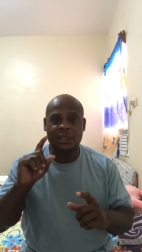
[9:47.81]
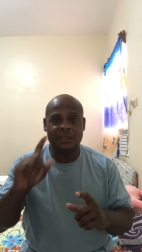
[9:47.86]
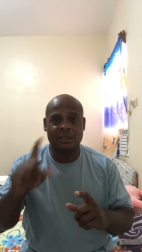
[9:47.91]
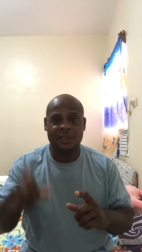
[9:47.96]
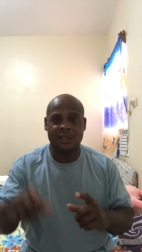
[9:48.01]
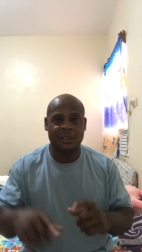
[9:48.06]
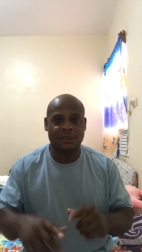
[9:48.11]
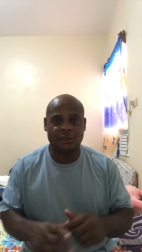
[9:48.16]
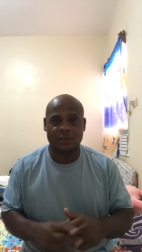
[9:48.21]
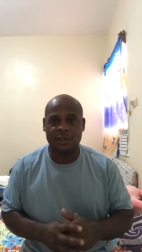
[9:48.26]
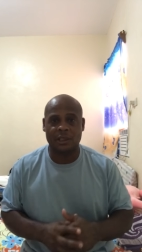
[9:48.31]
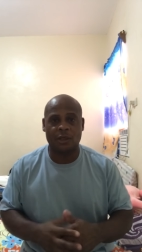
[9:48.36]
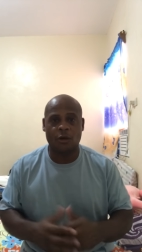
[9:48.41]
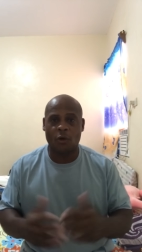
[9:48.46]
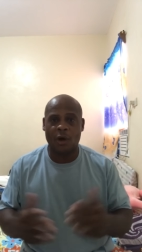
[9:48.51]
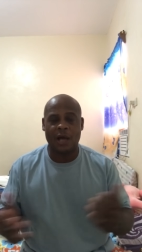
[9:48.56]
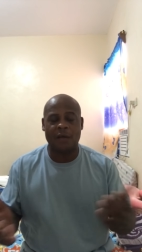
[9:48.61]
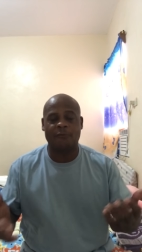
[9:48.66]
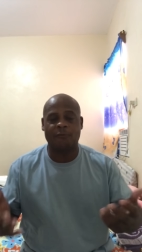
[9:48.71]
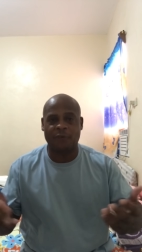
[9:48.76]
intentionally
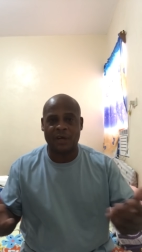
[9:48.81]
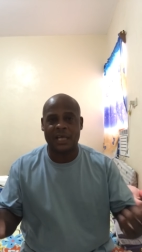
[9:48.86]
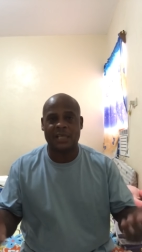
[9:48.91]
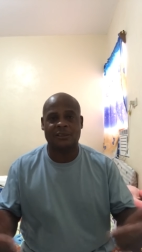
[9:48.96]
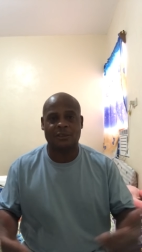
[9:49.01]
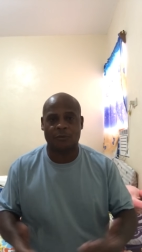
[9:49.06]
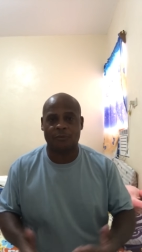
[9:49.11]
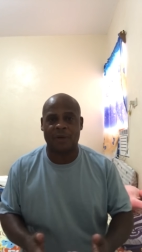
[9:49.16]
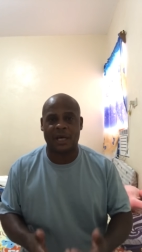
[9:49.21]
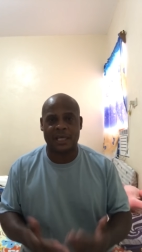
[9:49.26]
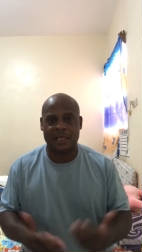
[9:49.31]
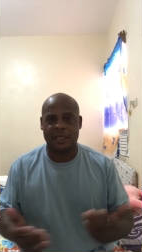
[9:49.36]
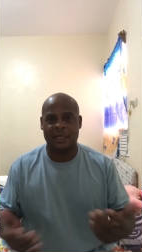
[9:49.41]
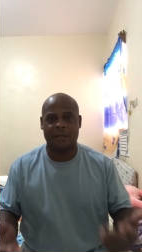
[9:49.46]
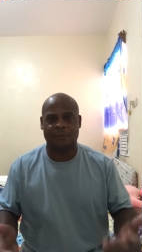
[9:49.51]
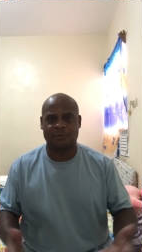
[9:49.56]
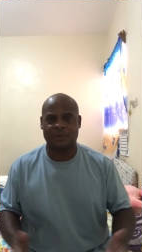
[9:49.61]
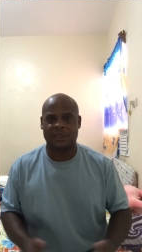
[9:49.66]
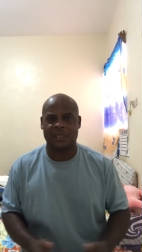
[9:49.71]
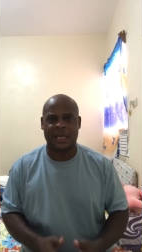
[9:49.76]
go out and find somebody to
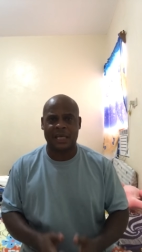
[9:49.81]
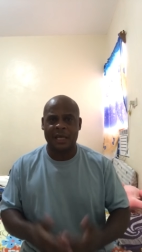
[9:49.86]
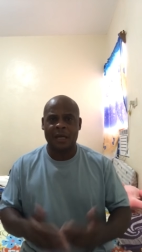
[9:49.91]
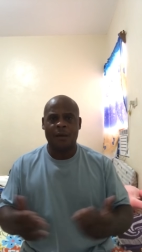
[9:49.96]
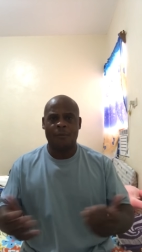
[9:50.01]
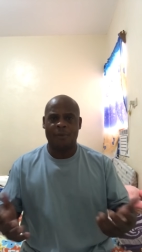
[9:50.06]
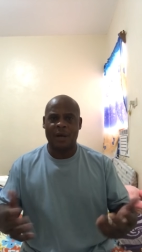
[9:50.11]
help today.